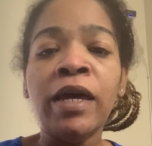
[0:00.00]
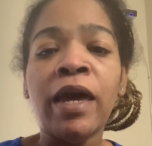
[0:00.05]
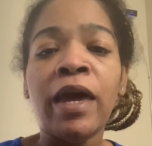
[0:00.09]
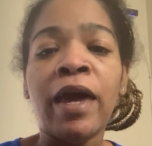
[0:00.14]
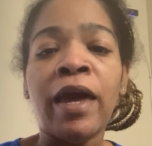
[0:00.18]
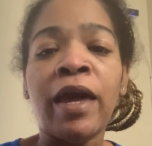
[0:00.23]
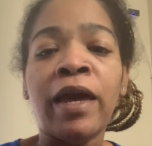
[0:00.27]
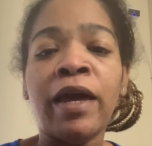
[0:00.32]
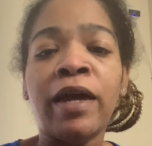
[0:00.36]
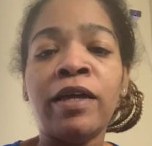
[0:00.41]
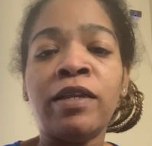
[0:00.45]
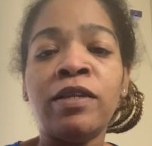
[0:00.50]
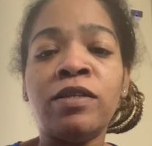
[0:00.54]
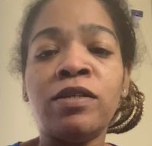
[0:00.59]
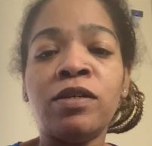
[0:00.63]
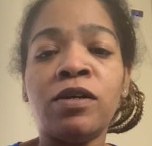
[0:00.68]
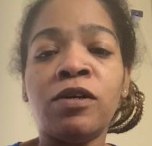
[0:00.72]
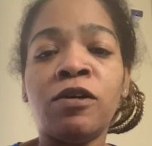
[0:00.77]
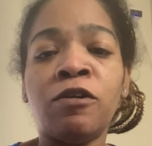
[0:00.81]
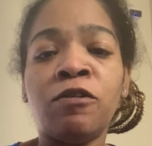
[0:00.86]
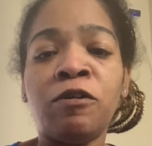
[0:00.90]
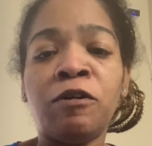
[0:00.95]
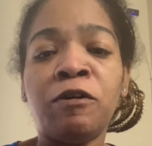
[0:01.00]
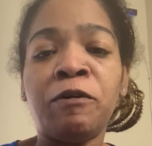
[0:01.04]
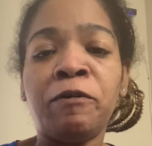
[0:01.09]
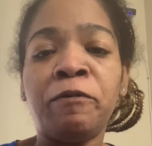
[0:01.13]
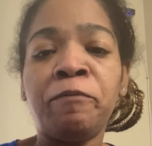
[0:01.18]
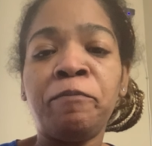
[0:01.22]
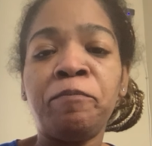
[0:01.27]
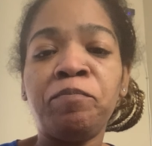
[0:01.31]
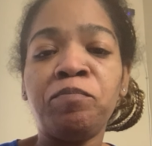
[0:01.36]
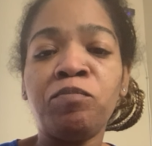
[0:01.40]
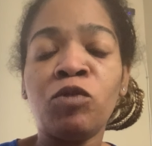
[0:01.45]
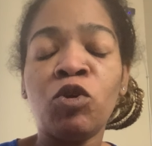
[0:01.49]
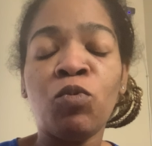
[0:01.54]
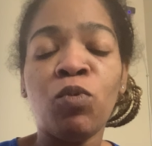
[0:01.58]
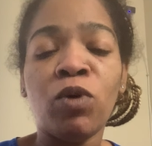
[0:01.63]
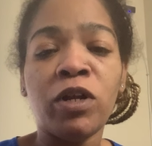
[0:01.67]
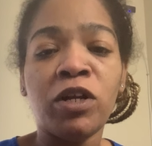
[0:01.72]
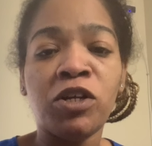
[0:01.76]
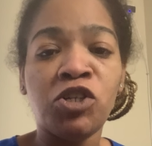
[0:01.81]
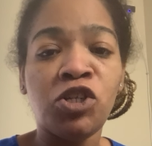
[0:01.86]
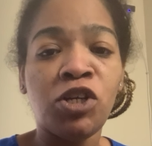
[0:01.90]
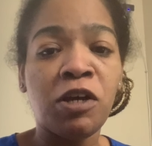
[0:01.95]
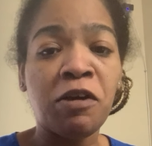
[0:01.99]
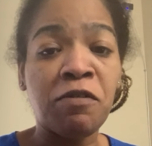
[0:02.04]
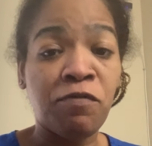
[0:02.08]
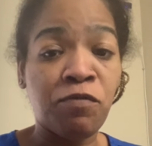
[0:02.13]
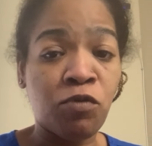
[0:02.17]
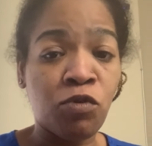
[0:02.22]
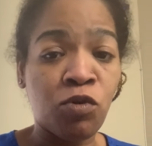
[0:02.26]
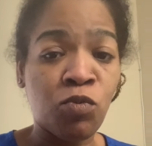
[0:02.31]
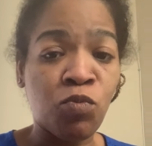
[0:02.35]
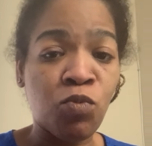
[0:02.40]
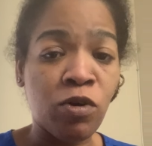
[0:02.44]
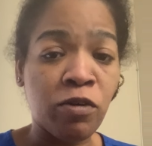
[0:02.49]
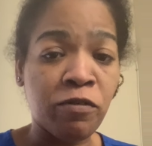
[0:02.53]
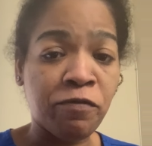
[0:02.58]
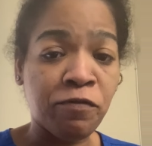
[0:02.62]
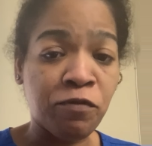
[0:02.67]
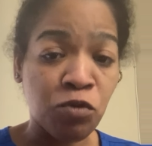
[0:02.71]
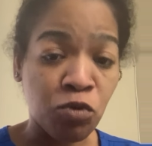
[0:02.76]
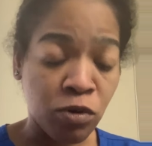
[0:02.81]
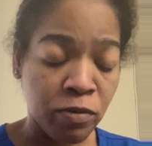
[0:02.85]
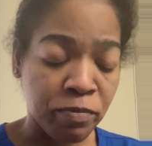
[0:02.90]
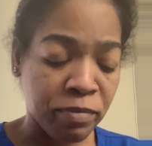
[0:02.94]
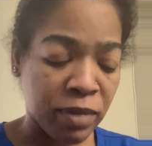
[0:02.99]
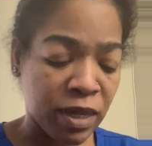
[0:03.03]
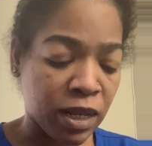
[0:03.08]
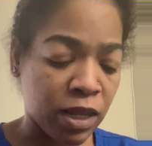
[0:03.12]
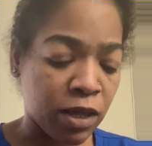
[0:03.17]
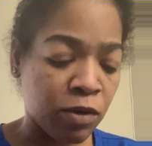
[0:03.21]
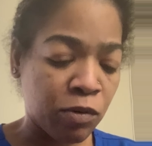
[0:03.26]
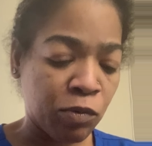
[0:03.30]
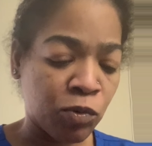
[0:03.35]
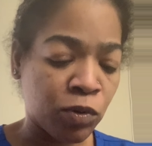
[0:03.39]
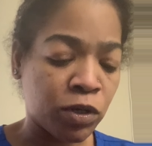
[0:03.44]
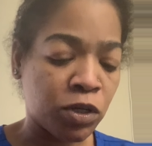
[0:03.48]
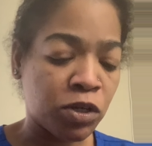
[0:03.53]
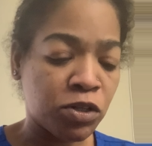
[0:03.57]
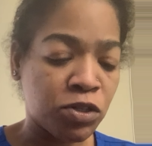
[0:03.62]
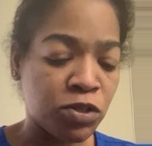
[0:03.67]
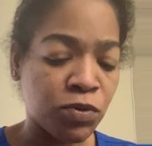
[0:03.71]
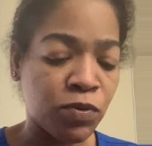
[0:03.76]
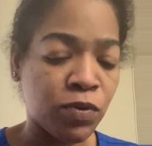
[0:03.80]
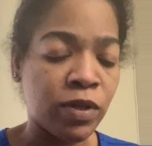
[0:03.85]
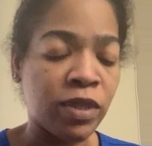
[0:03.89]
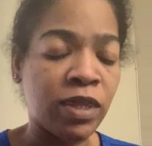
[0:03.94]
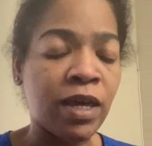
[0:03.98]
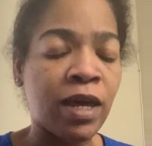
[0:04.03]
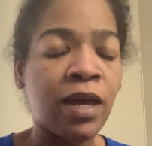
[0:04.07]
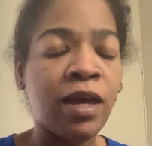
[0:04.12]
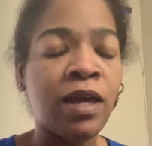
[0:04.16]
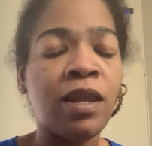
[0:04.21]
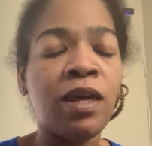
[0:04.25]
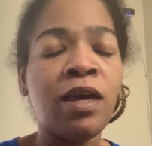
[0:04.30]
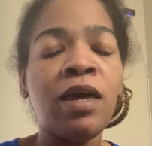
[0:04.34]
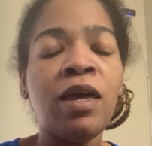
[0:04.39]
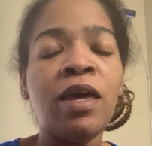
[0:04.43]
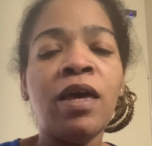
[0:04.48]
and you want to check for 1 full minute when you're doing that.